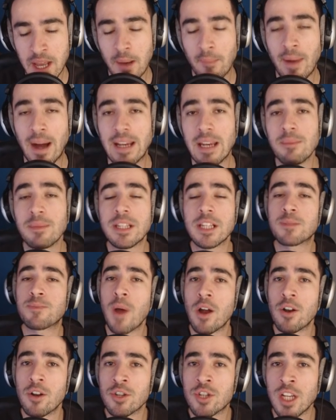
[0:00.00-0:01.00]
My name is
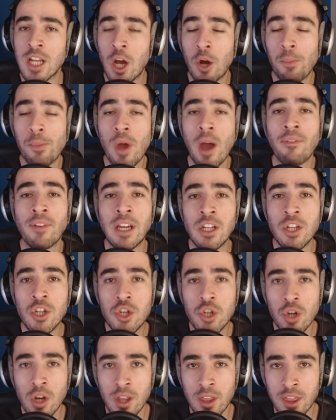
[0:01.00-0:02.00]
Asparage and I hope you have
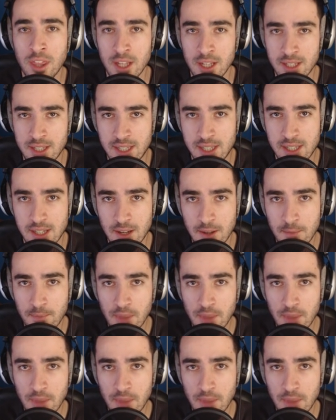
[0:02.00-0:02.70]
enjoyed this.